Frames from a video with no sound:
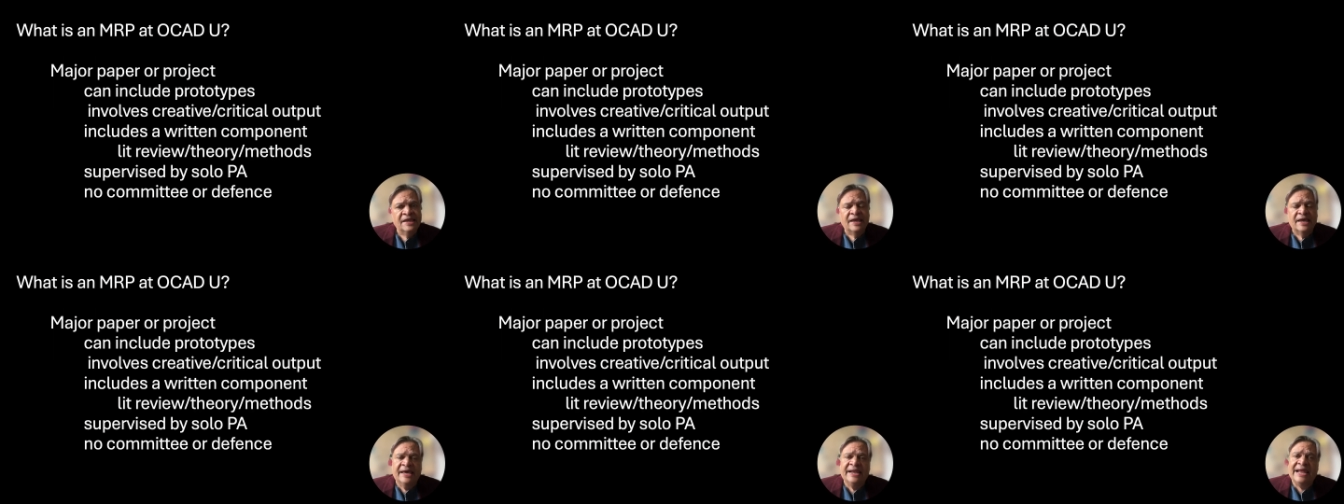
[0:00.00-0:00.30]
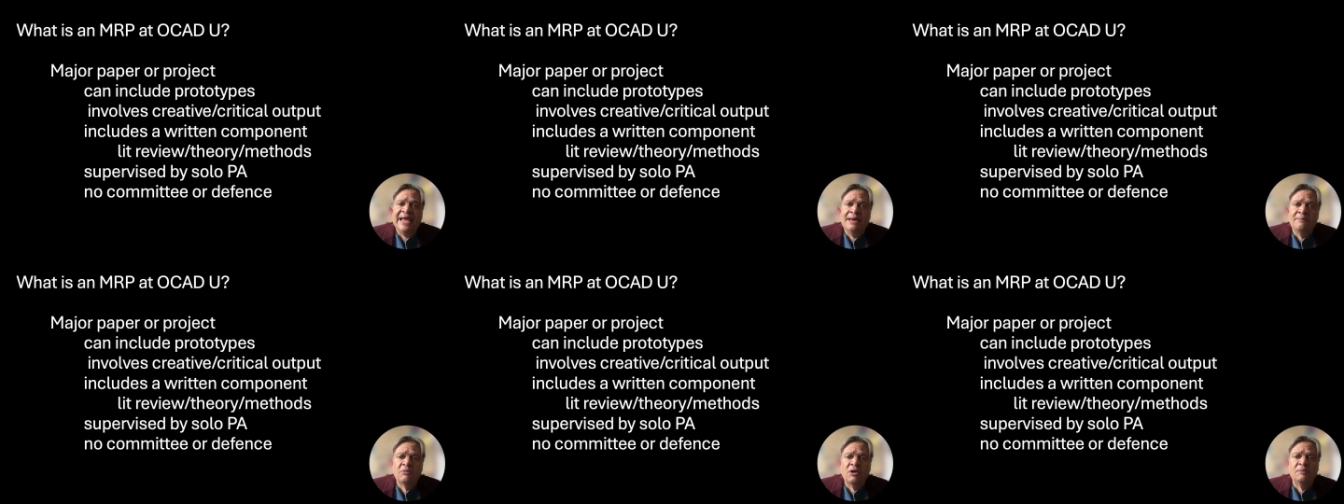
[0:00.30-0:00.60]
An
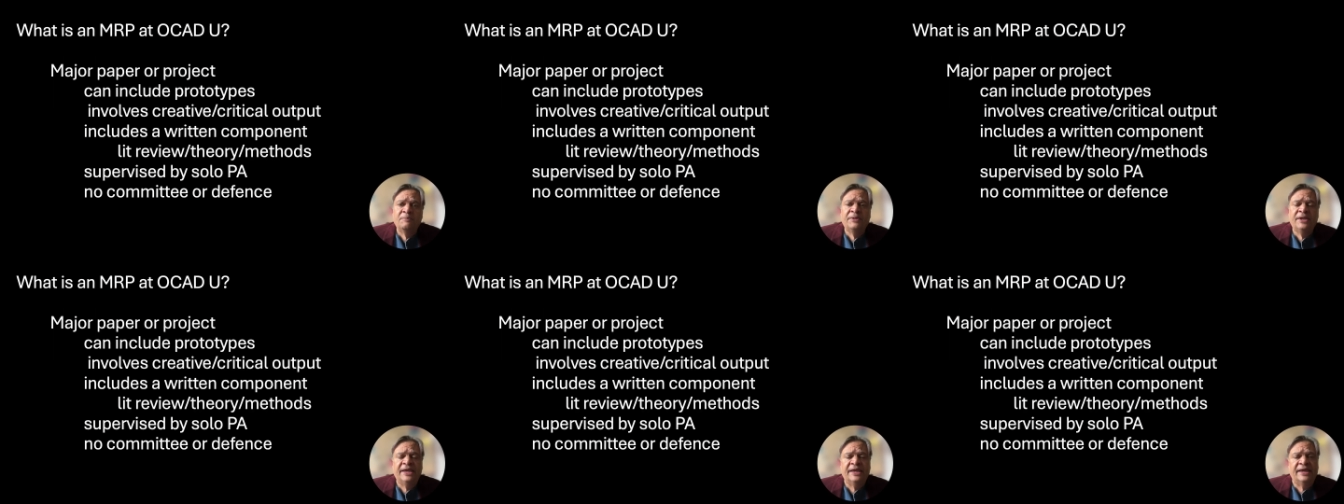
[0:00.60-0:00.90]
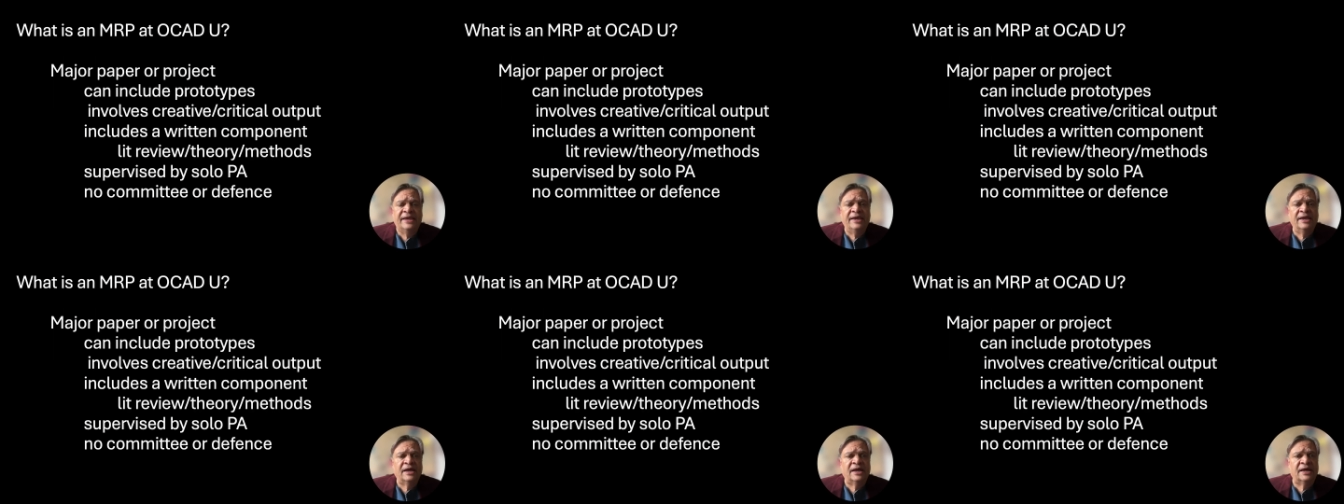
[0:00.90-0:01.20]

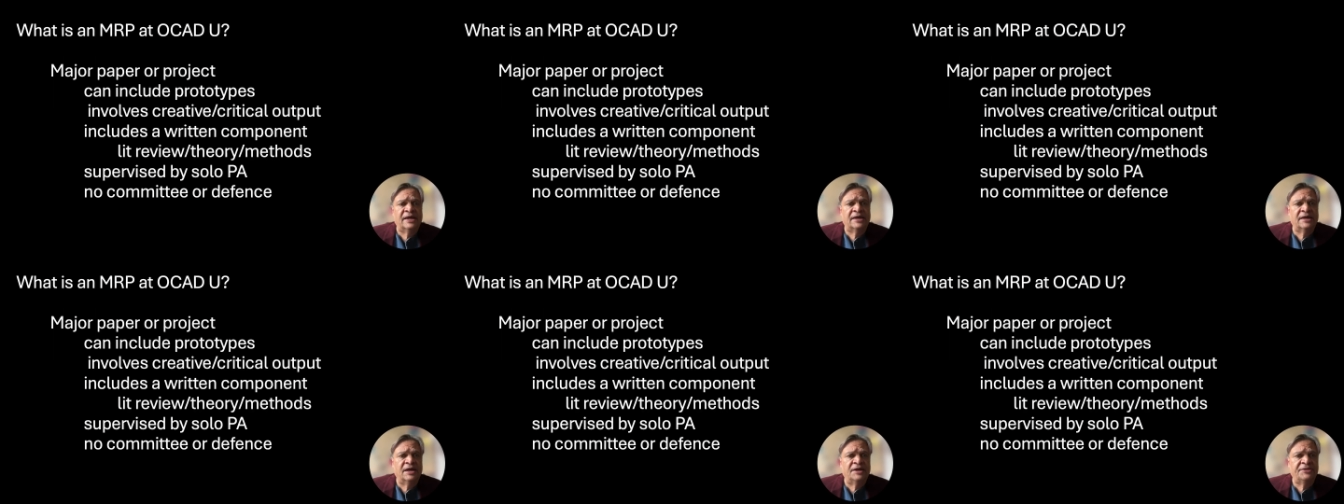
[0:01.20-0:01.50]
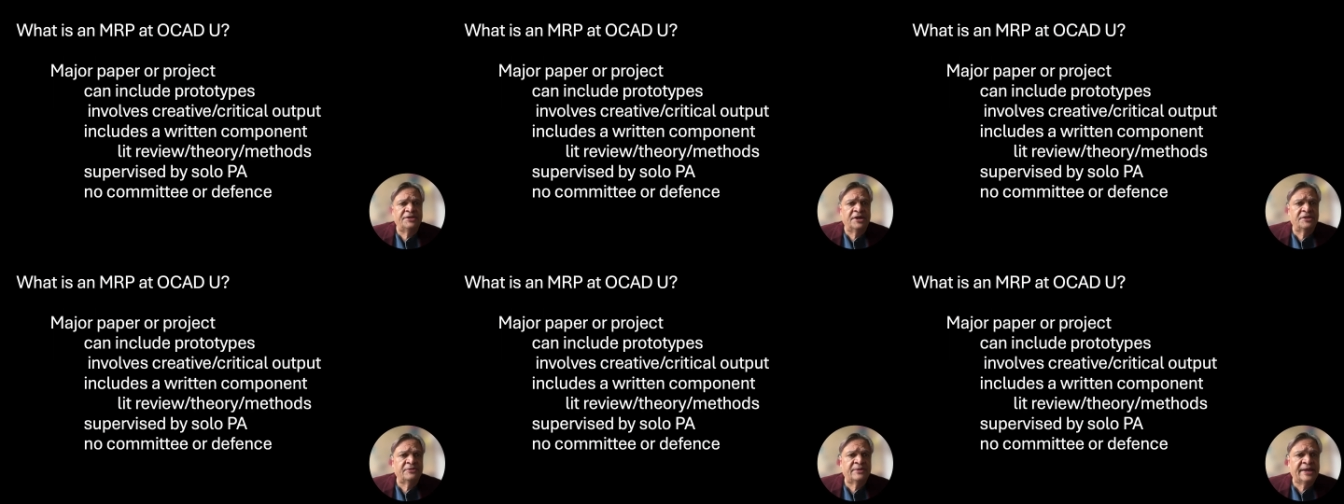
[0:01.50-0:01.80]
MRP, on
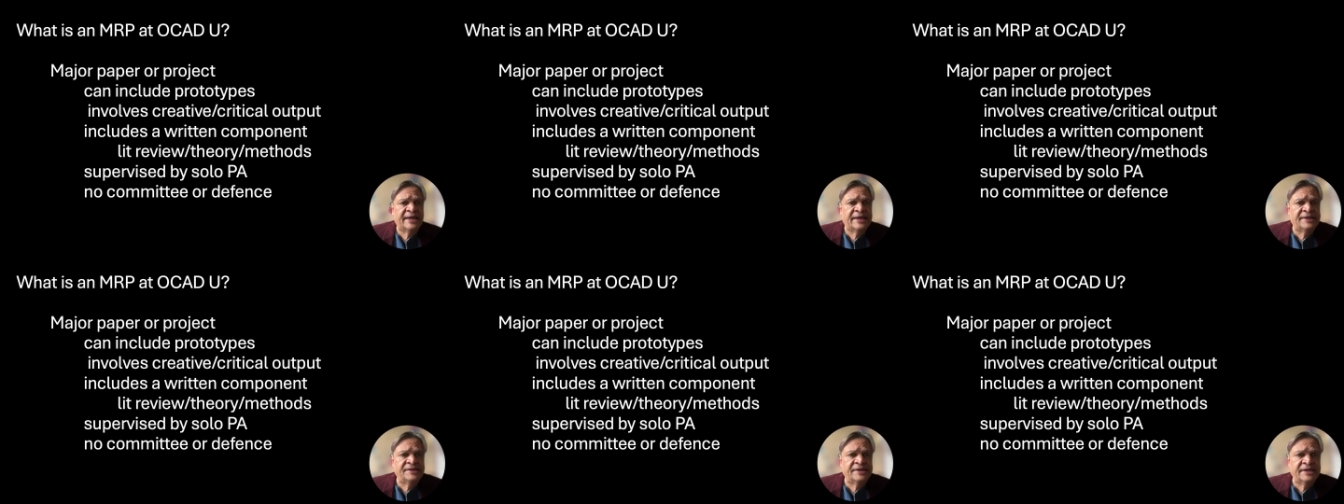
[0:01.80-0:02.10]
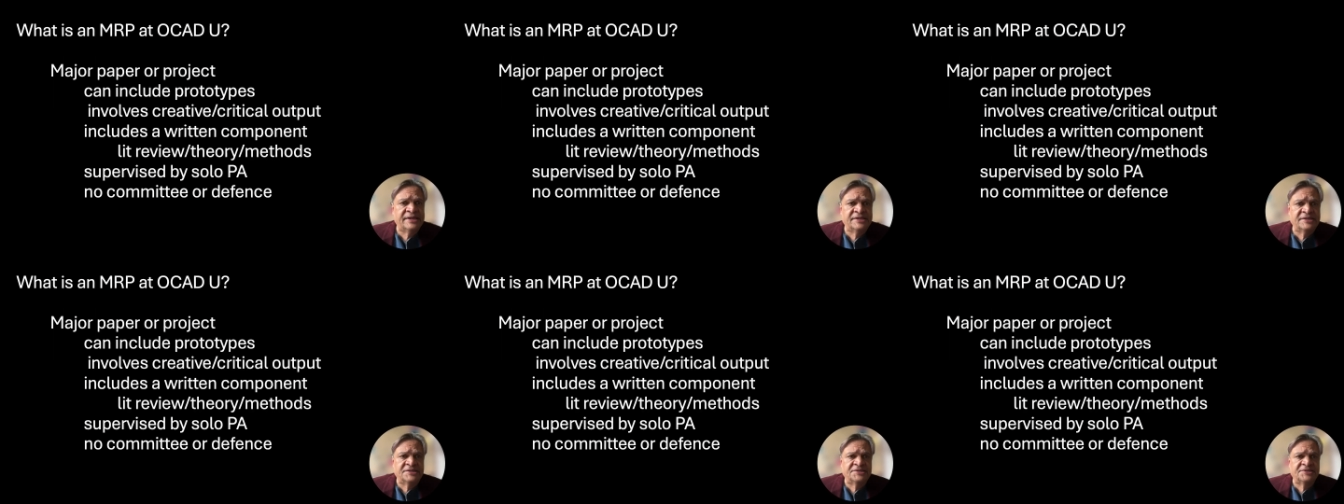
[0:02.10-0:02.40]
the other hand,
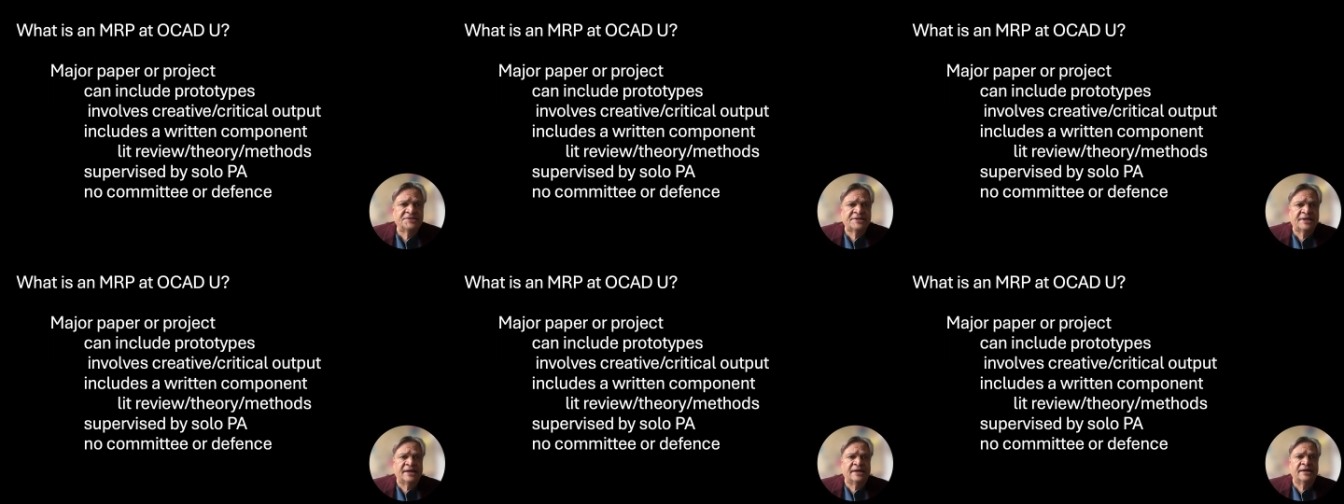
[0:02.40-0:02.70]
is